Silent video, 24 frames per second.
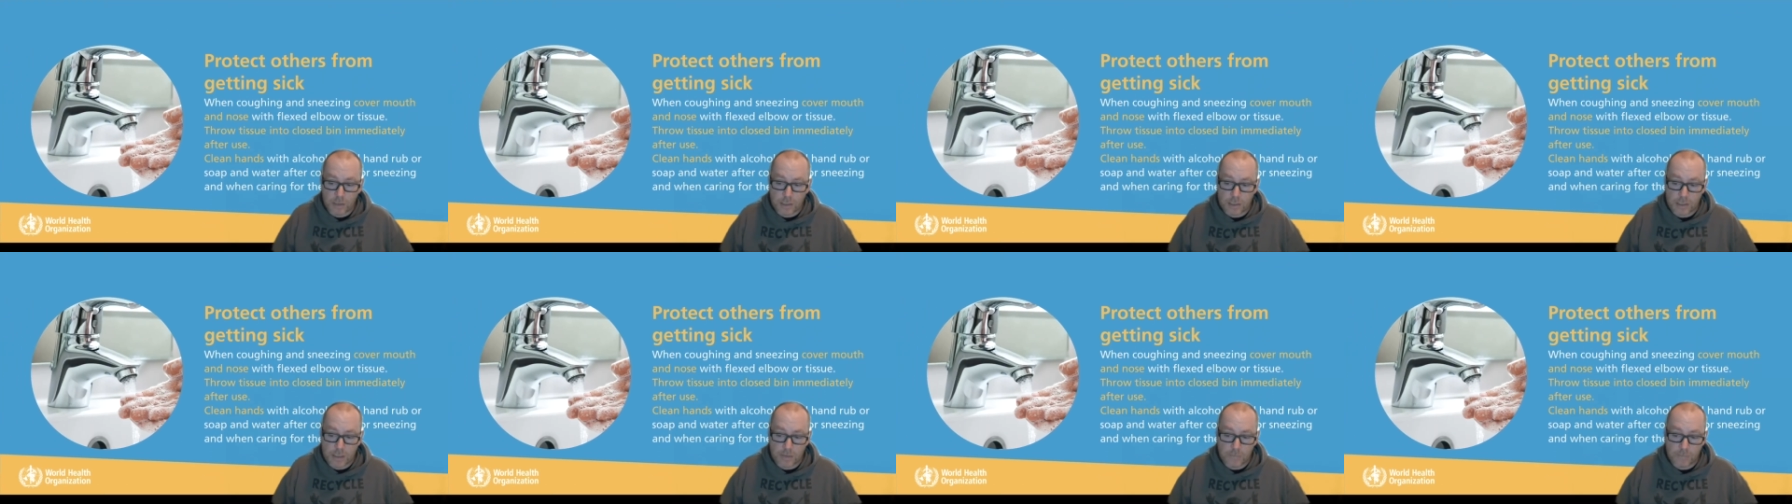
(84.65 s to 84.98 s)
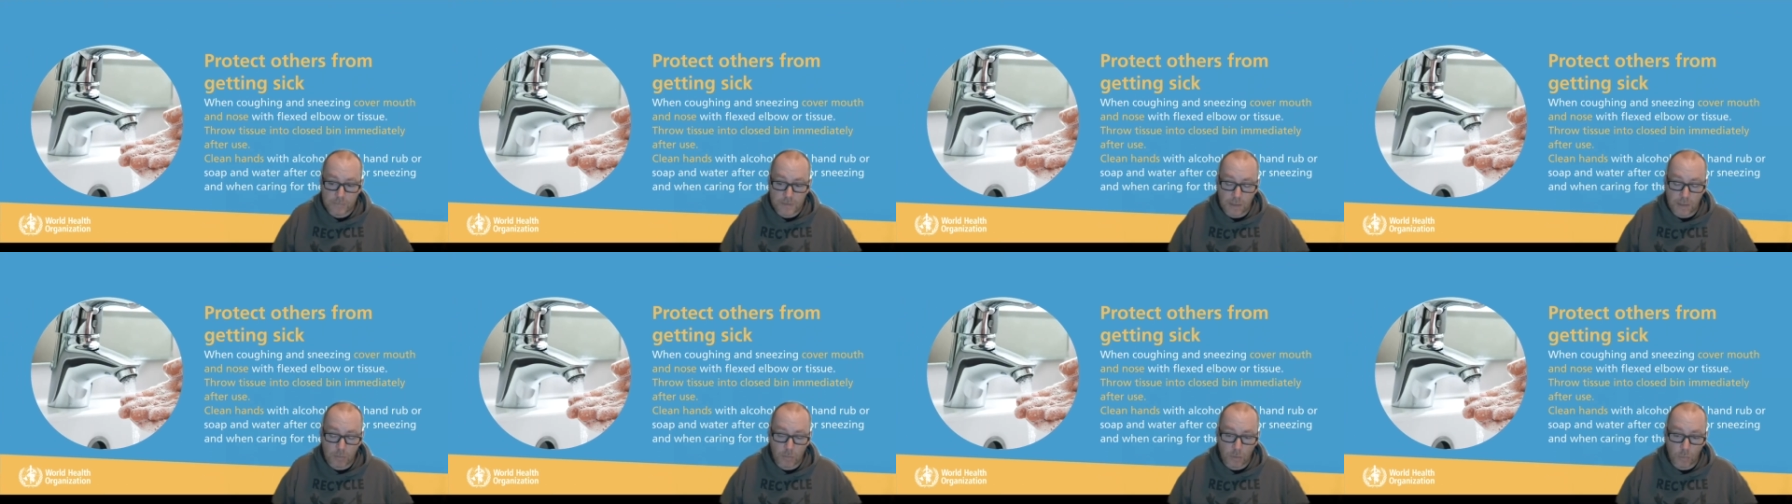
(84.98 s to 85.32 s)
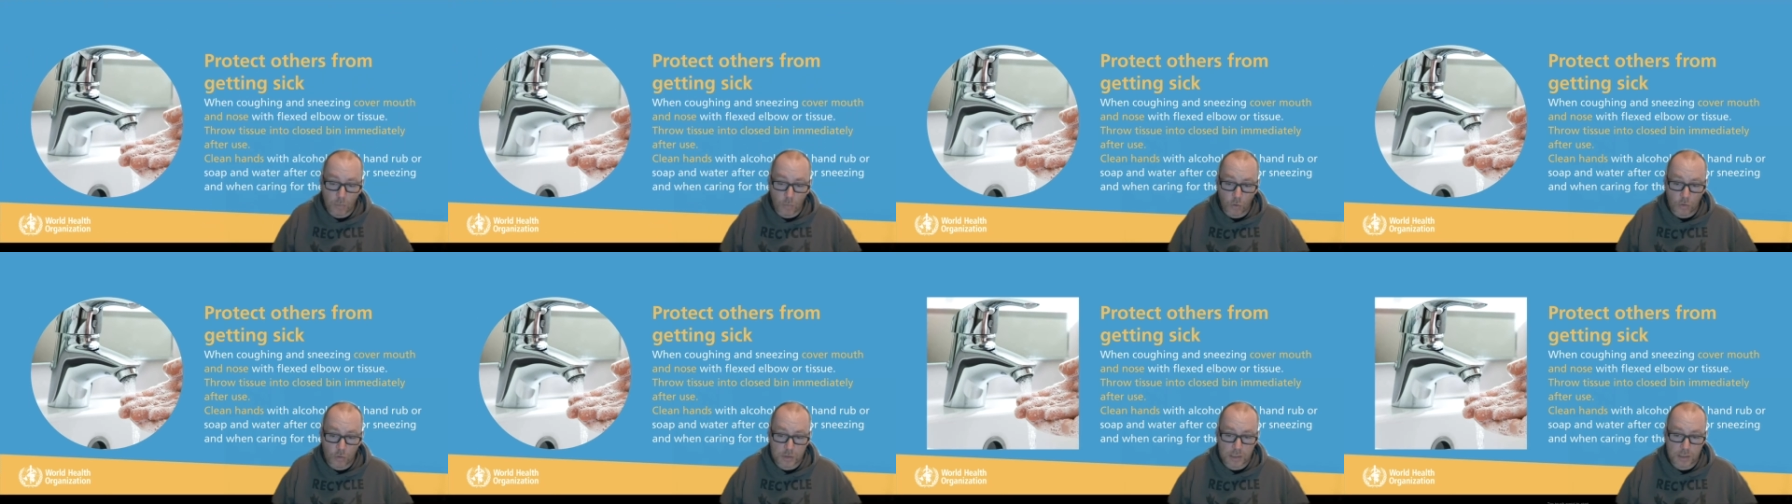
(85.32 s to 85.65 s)
is if someone
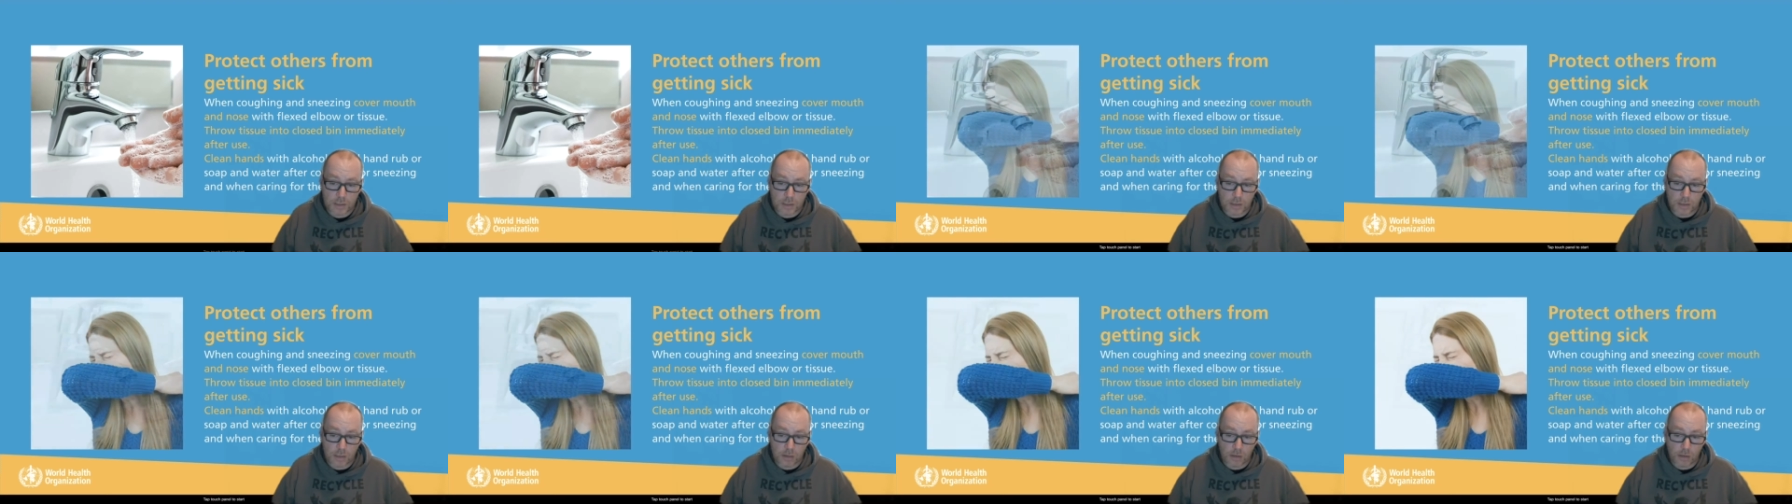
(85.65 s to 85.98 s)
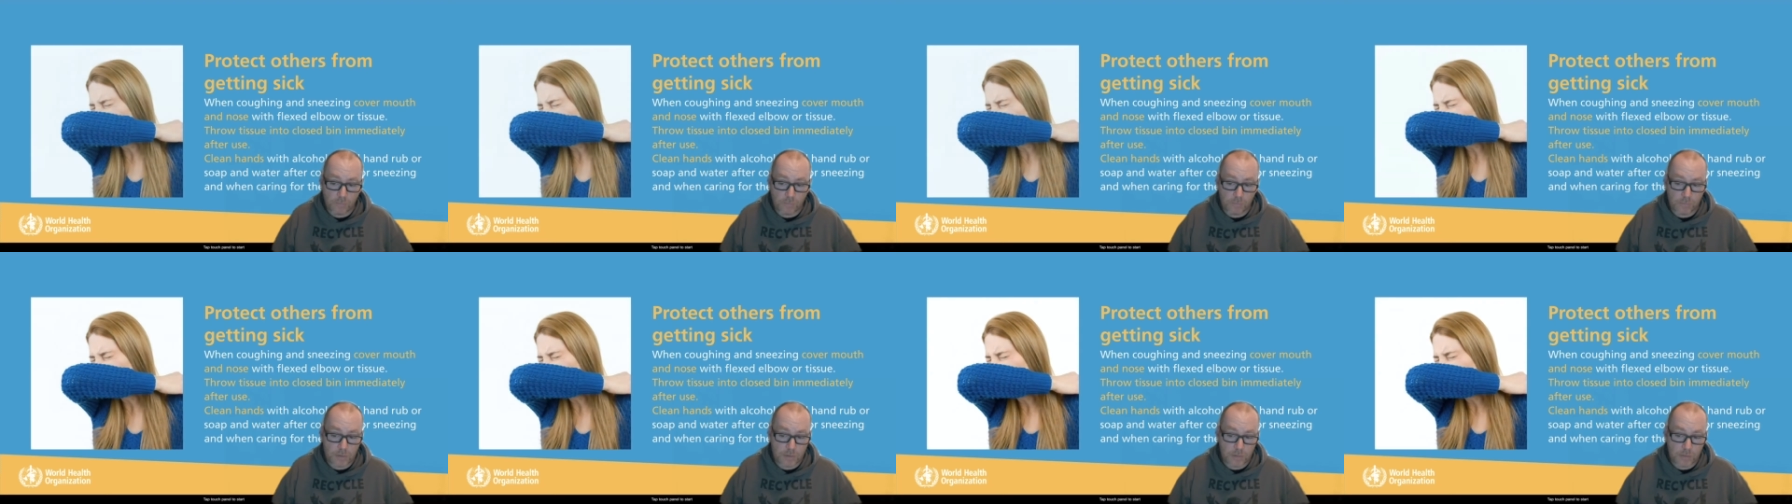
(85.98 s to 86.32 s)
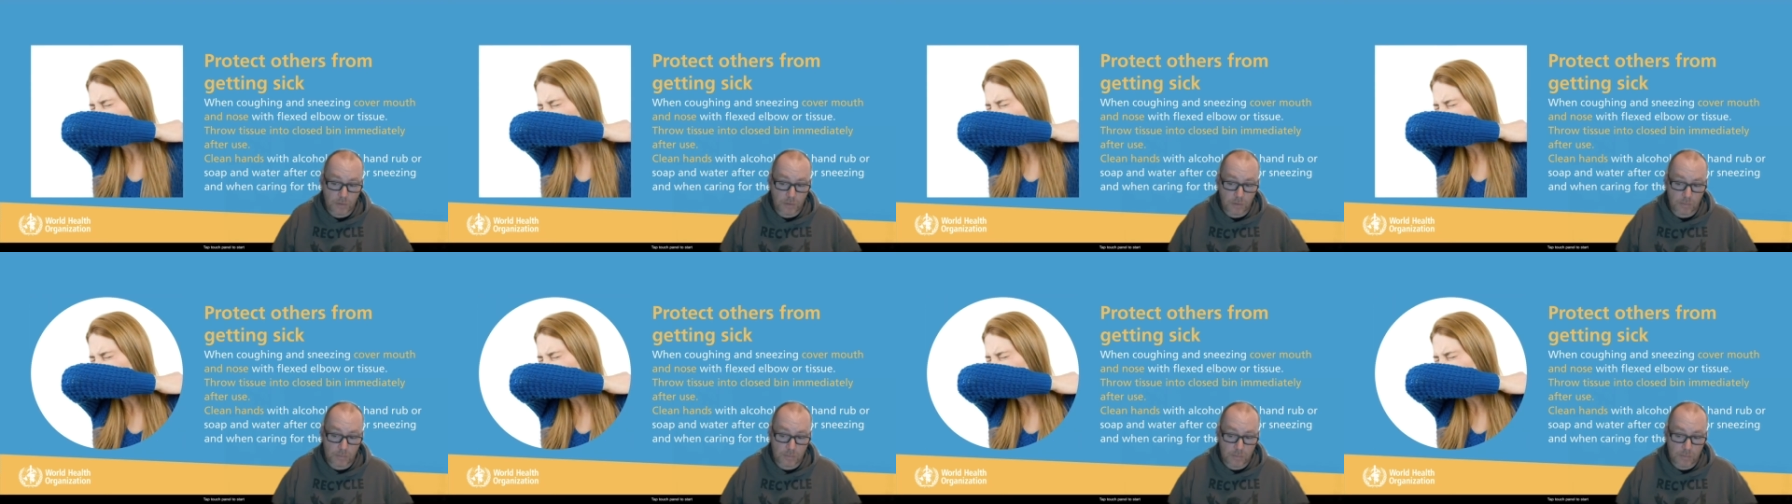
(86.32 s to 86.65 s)
walks into the conference
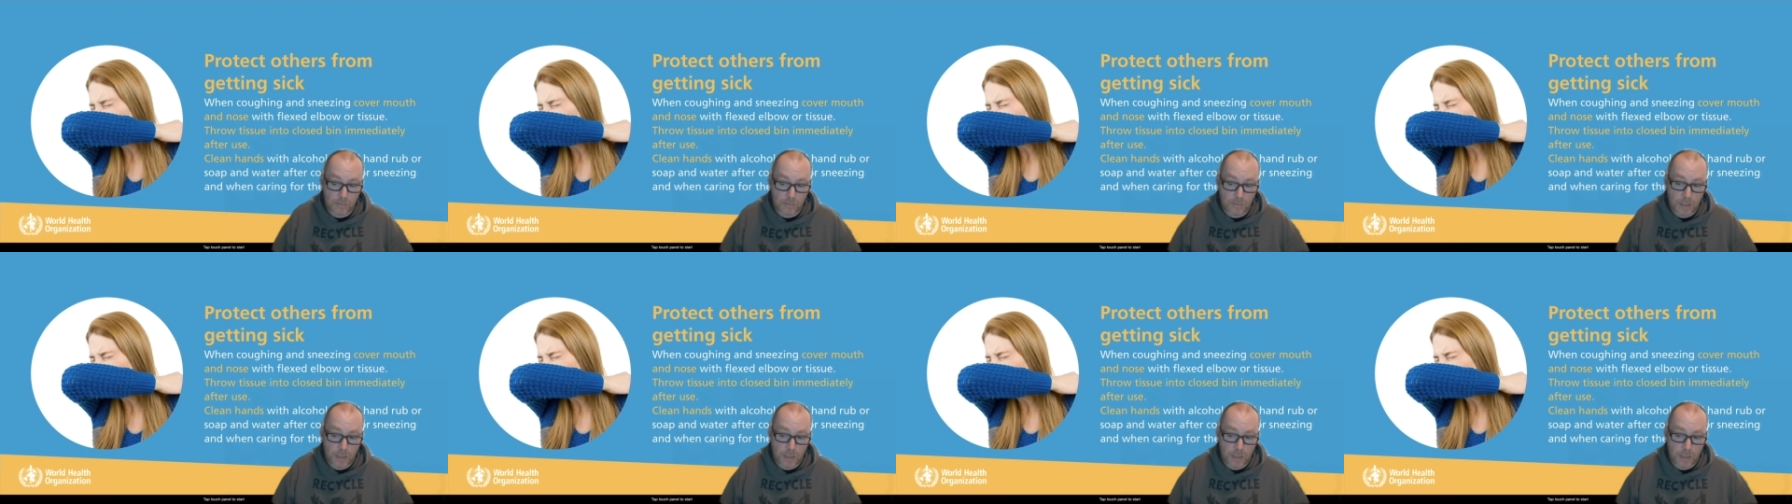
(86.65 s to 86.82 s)
room,